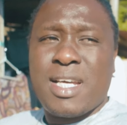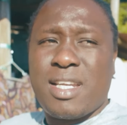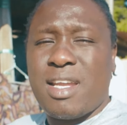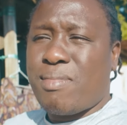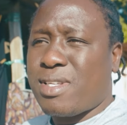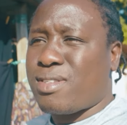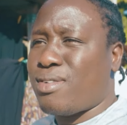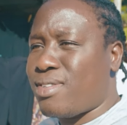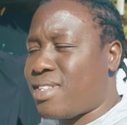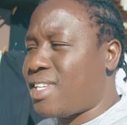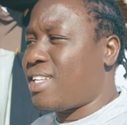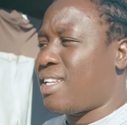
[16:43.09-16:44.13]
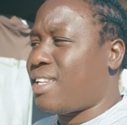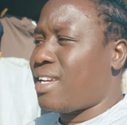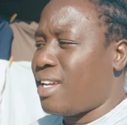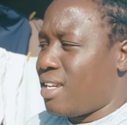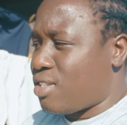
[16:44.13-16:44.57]
They must consider
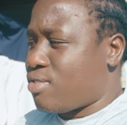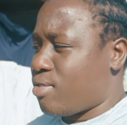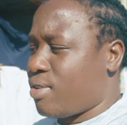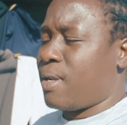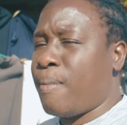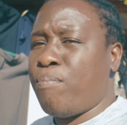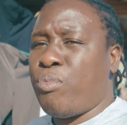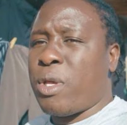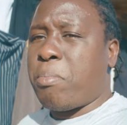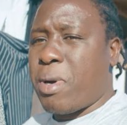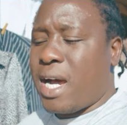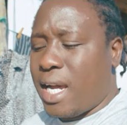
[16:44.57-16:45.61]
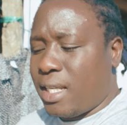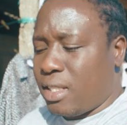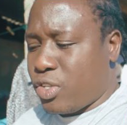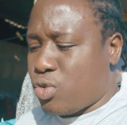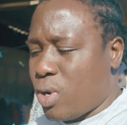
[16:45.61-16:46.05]
the history
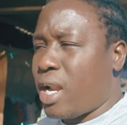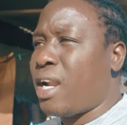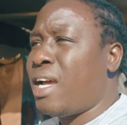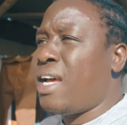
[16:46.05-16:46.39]
behind this one.